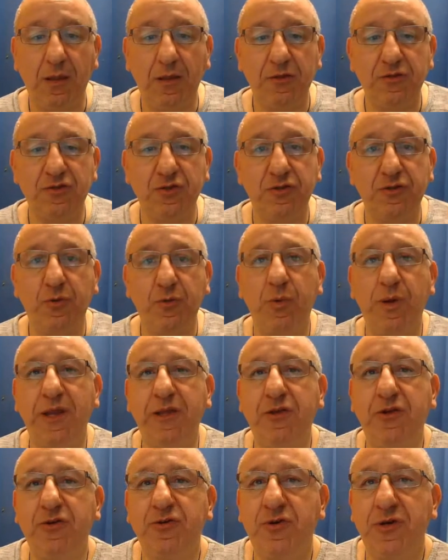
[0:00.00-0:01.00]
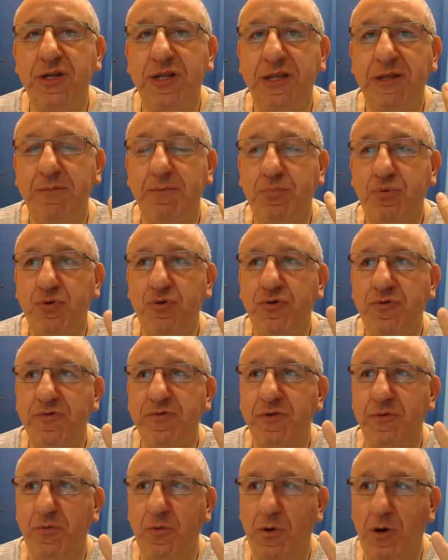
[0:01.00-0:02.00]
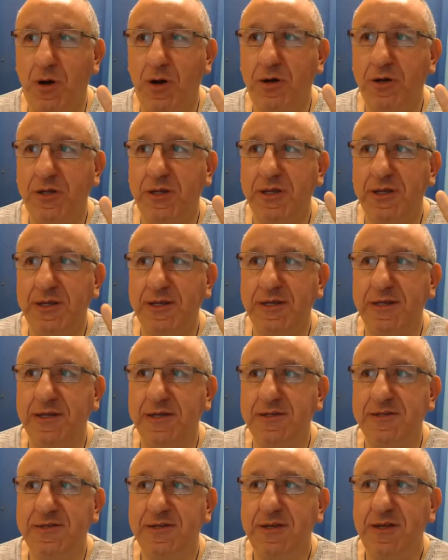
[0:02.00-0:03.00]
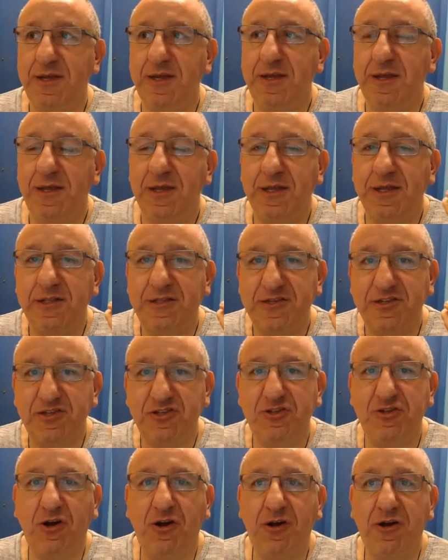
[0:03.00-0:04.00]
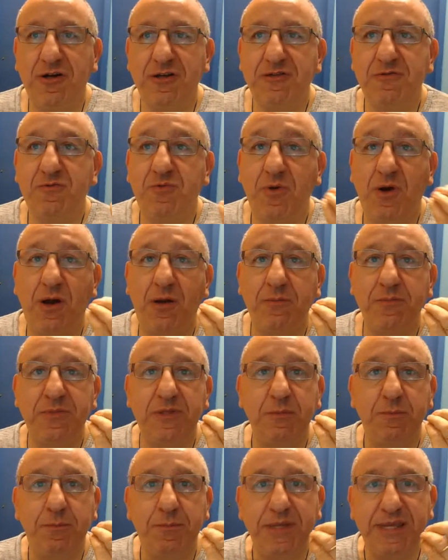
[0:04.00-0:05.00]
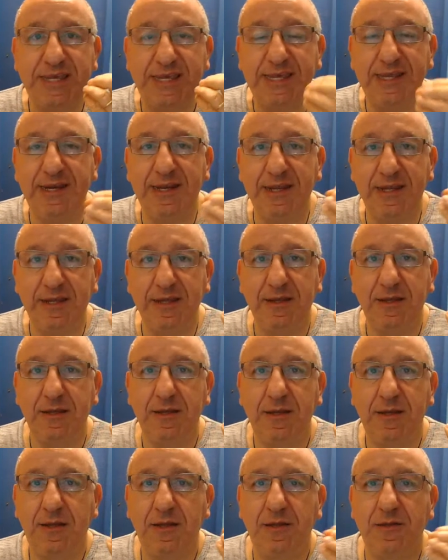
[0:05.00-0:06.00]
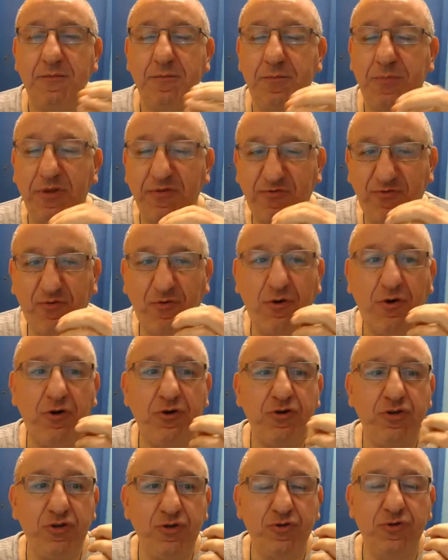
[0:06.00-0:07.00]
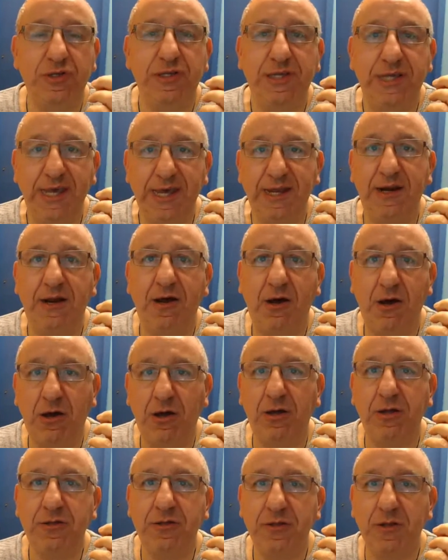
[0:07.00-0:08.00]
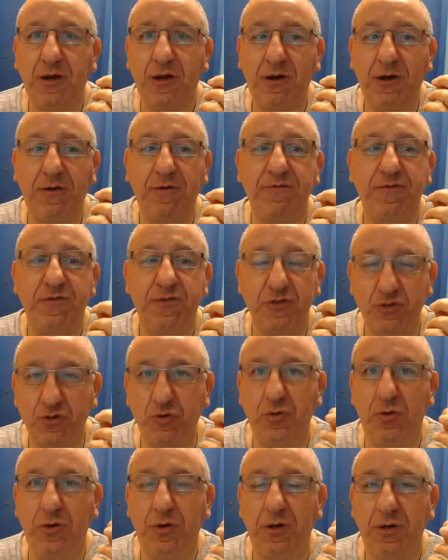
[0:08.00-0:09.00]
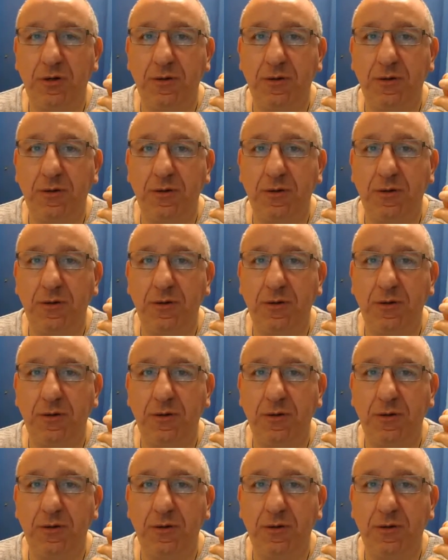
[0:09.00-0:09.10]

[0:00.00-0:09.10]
So the way you're going to improve the walk is it starts from the beginning before you get out of the door.